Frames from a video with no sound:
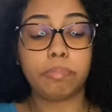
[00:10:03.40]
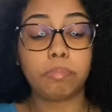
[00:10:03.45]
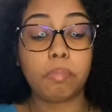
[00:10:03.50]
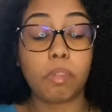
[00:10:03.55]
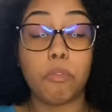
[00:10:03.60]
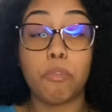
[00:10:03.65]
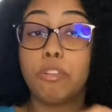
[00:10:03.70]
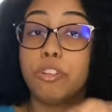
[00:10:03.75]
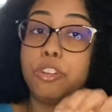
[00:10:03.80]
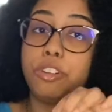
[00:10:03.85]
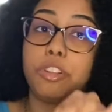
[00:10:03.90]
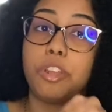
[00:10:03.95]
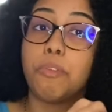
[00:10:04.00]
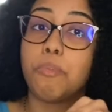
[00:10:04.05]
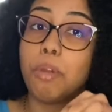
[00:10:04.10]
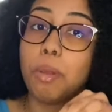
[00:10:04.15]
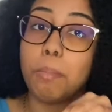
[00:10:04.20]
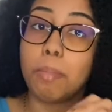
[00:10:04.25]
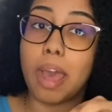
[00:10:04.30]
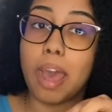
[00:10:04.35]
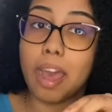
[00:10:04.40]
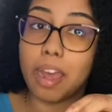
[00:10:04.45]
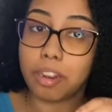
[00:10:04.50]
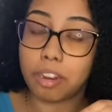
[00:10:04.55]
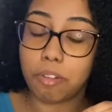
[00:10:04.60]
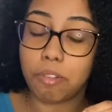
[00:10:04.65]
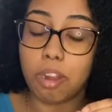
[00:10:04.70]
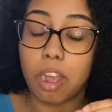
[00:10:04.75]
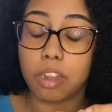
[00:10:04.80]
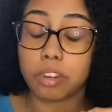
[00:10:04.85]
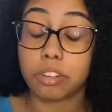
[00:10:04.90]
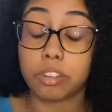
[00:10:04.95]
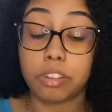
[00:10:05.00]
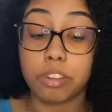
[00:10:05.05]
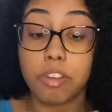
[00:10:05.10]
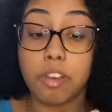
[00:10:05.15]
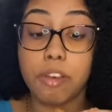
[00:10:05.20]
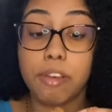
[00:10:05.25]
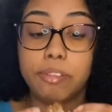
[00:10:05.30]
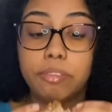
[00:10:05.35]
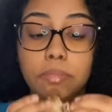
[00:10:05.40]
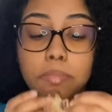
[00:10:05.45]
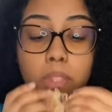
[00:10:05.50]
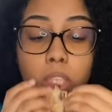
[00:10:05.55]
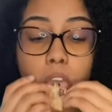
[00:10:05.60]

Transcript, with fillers: which they weren't bad they were actually good